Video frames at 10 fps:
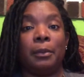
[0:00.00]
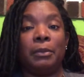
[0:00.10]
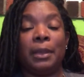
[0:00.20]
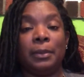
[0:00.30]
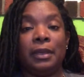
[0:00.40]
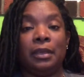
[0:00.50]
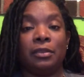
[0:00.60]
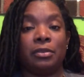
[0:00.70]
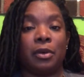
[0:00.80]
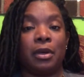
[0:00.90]
Maybe he
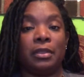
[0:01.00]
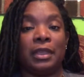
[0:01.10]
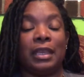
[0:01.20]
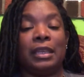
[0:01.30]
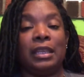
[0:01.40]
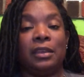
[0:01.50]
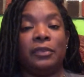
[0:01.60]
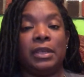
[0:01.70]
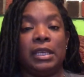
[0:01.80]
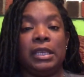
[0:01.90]
thought that if
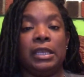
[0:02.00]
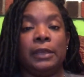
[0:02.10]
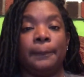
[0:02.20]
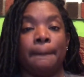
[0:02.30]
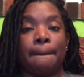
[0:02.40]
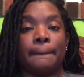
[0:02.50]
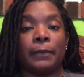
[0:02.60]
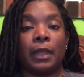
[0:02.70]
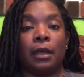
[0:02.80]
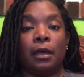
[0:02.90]
he
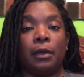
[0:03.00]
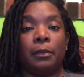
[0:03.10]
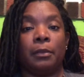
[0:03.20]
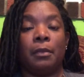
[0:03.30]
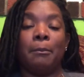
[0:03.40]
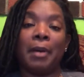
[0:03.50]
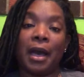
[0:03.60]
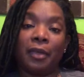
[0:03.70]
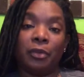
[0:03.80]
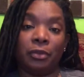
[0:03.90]

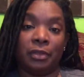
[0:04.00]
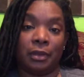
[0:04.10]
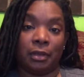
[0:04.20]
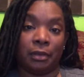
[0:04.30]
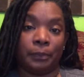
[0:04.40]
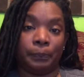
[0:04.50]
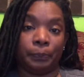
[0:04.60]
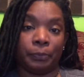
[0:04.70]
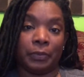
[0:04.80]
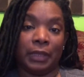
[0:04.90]
bothered them
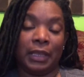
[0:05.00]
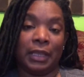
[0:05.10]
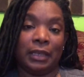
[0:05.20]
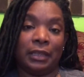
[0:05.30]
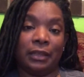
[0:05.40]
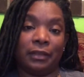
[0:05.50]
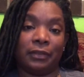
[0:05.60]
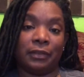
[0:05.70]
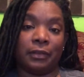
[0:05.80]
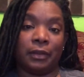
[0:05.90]
in his
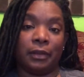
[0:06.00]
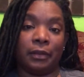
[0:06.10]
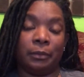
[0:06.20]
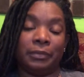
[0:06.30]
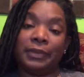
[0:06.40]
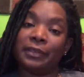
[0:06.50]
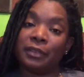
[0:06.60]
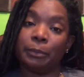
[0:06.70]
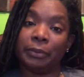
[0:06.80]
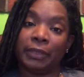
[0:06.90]

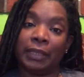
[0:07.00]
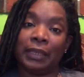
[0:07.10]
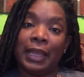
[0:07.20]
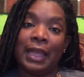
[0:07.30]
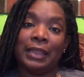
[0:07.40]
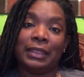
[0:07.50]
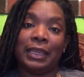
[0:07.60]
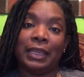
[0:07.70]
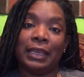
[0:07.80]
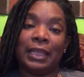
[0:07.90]
discipline,
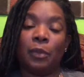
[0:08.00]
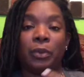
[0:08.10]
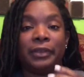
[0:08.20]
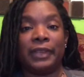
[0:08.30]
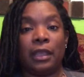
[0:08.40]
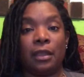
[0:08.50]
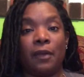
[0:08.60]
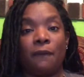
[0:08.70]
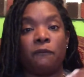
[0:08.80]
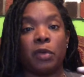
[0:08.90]
then it would take
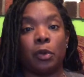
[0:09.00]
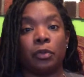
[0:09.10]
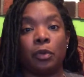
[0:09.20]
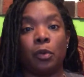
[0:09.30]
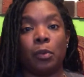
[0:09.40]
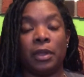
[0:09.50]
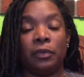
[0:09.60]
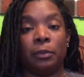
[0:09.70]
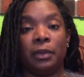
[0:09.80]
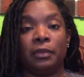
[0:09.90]
him further away
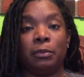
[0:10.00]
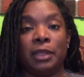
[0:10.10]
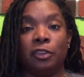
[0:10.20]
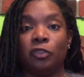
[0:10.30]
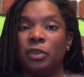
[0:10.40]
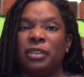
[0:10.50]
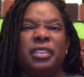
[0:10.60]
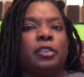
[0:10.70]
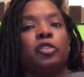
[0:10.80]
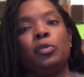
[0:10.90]
from his ministry. It
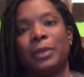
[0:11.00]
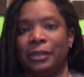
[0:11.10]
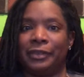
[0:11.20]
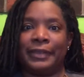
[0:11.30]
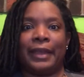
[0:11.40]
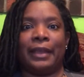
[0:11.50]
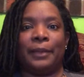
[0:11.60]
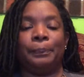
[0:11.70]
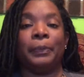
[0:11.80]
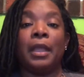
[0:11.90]
took too much
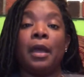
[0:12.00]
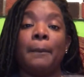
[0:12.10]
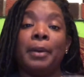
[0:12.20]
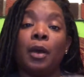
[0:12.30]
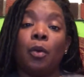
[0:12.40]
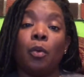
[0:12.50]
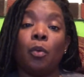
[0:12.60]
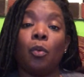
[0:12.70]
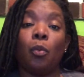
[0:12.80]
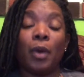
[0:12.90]
time. But
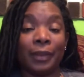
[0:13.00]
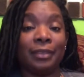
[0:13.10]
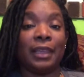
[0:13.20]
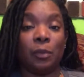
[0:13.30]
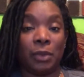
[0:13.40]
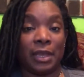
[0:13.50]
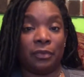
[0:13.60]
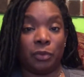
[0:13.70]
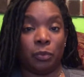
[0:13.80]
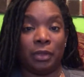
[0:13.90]
one thing we
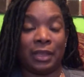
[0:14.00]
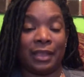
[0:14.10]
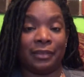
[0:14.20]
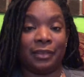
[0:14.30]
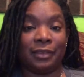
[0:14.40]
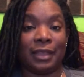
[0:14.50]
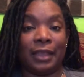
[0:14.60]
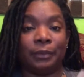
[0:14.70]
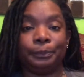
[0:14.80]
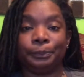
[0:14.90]
have to realize is
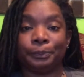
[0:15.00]
that